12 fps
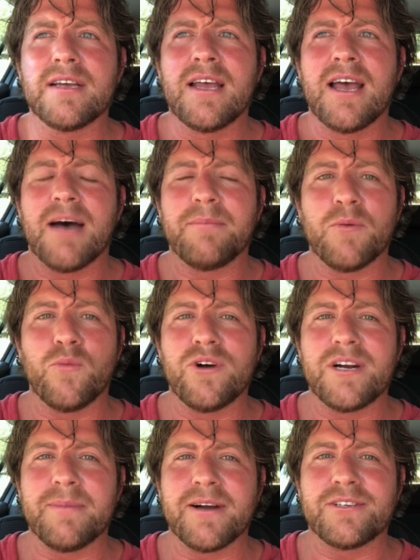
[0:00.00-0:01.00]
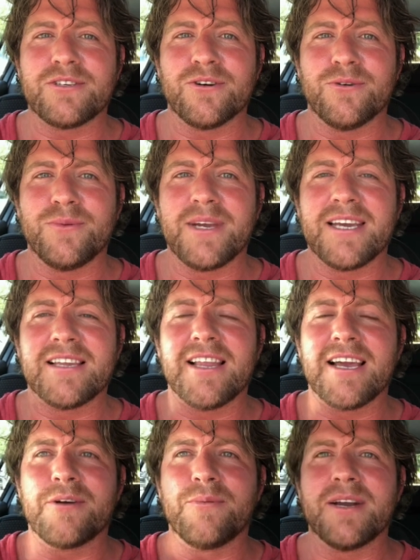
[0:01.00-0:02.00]
I've been worried about it all week
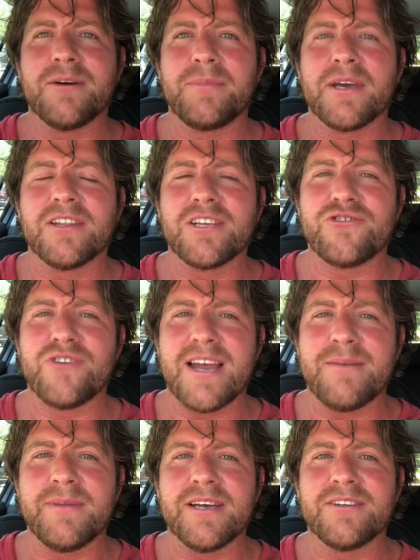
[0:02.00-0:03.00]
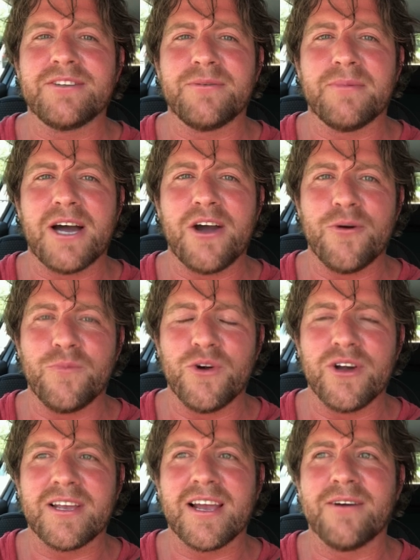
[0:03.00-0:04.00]
like when I'll be on the treadmill doing my home
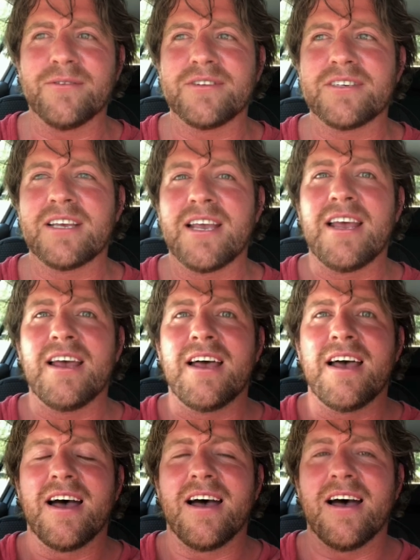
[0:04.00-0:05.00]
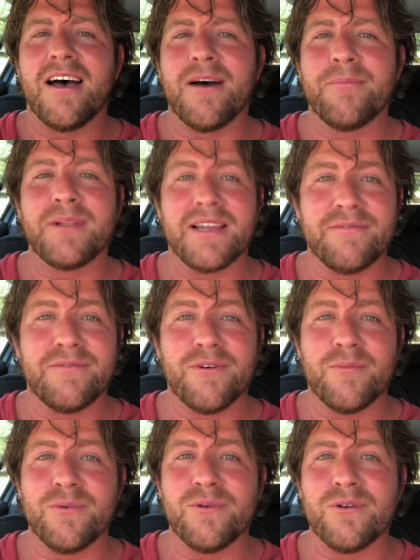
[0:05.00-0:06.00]
workouts uh, playing
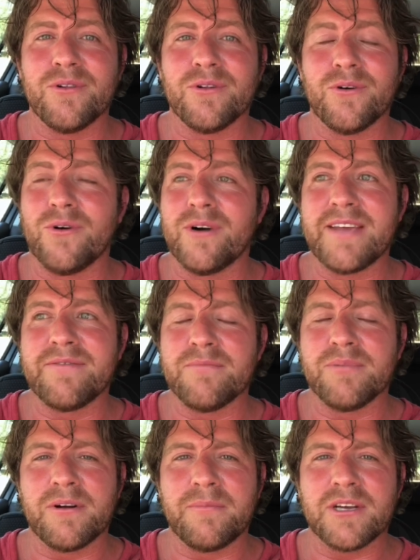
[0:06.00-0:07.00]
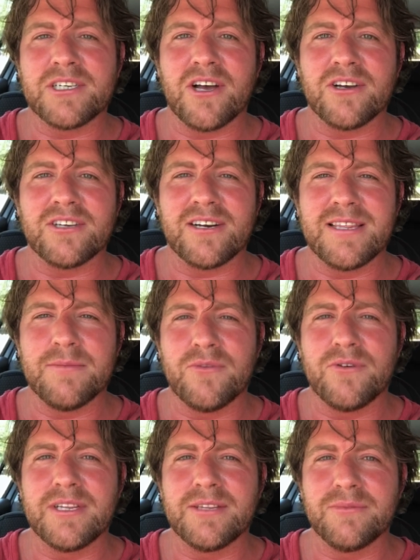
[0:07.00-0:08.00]
football or even putting my socks on in the
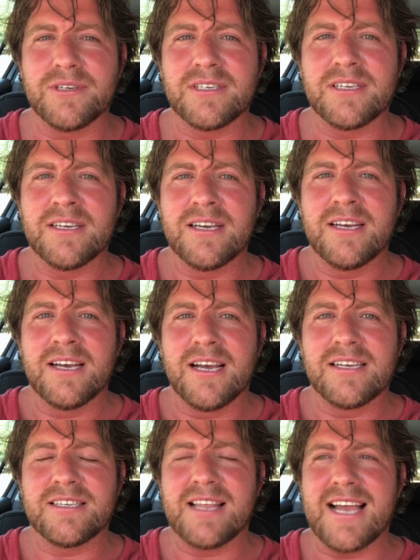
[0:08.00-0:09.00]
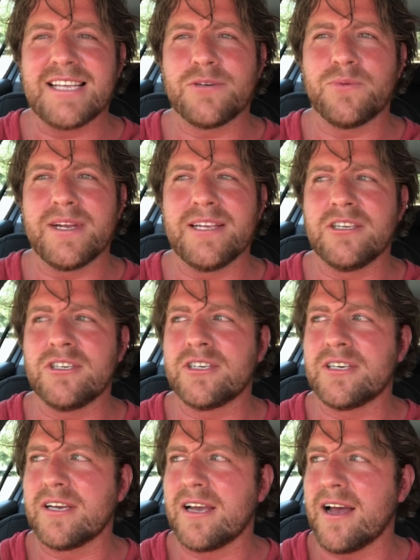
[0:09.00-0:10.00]
morning there was a slight
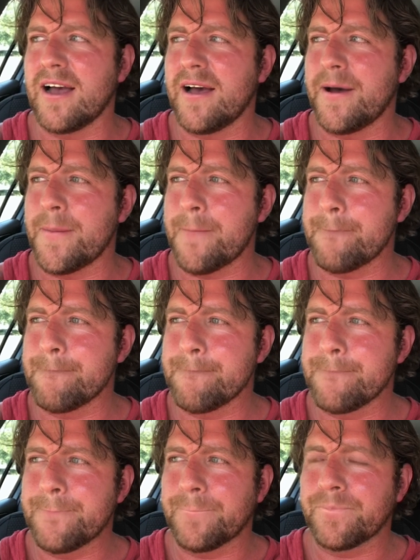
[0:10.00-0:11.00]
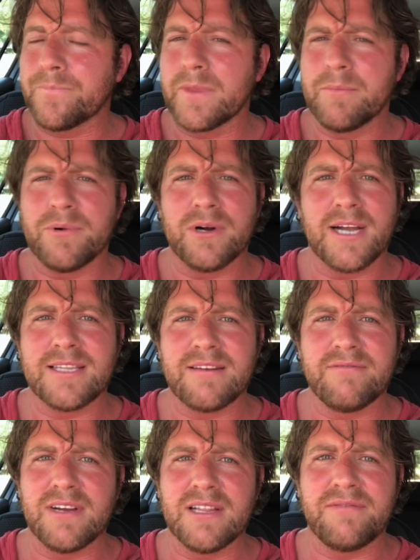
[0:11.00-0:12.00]
twinge um, but I
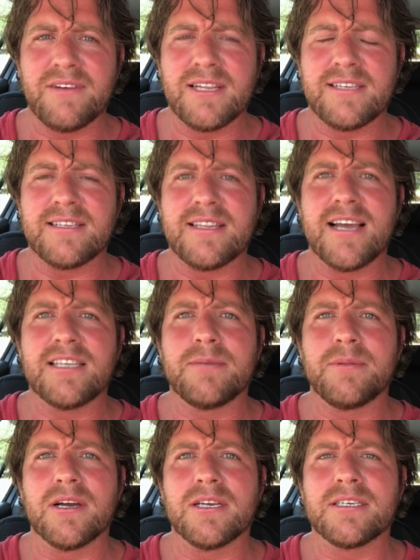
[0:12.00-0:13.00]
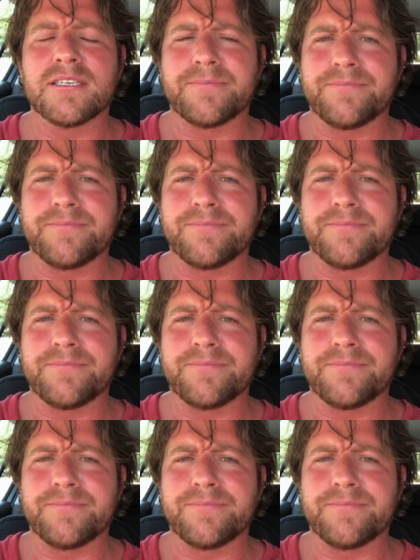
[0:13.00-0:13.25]
didn't really feel it in there to be honest